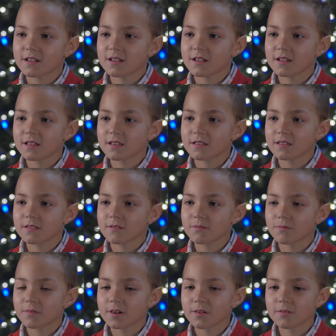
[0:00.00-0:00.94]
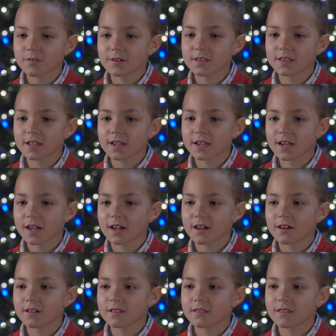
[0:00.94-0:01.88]
And when they
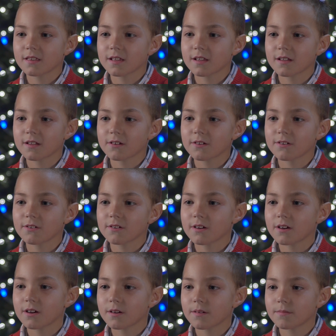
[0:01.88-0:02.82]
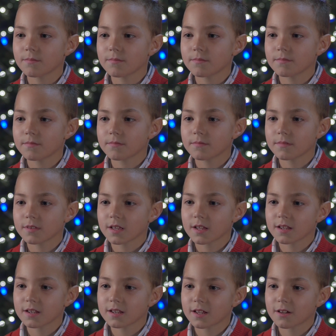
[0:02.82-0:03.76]
got there,
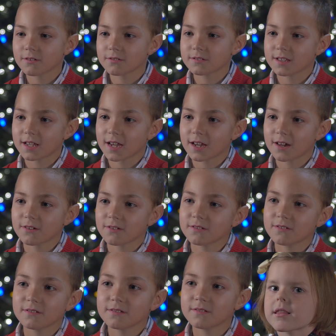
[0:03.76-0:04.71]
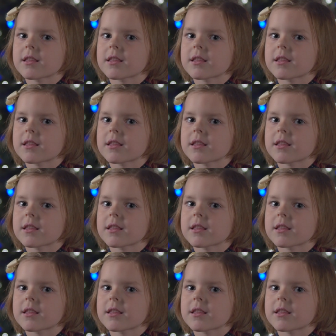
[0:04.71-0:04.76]
they knelt down.